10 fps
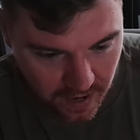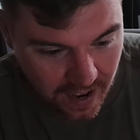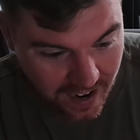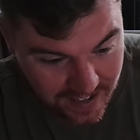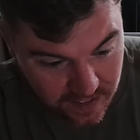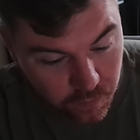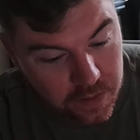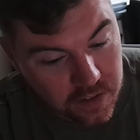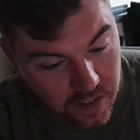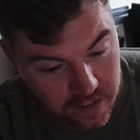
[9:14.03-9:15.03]
8 have been
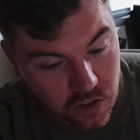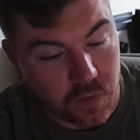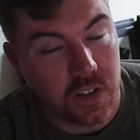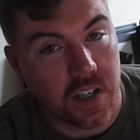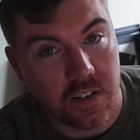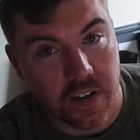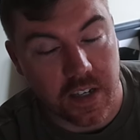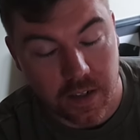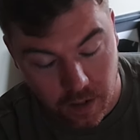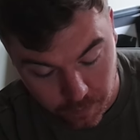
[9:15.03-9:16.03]
selected for
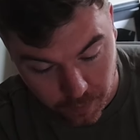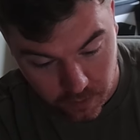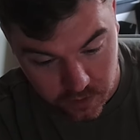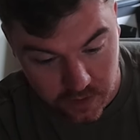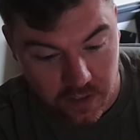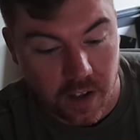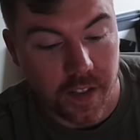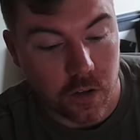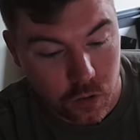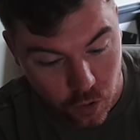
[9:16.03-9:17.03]
TV, apologies, and
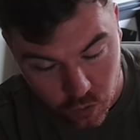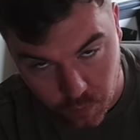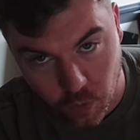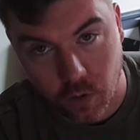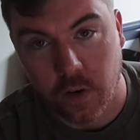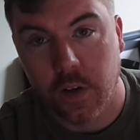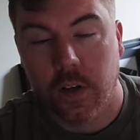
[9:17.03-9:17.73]
then 2 more